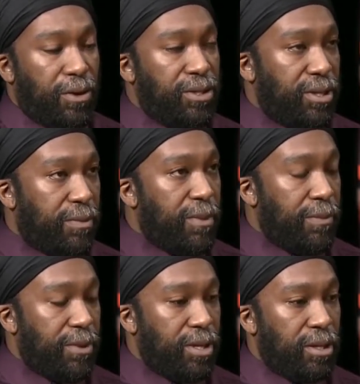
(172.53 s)
13th
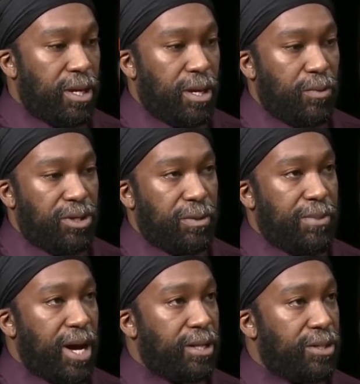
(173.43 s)
Amendment, which
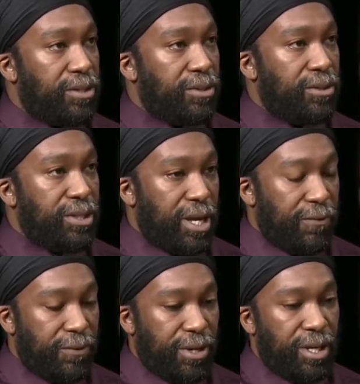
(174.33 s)
abolished
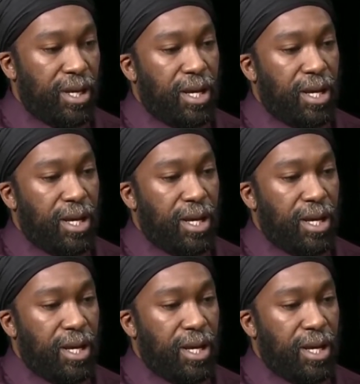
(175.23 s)
slavery,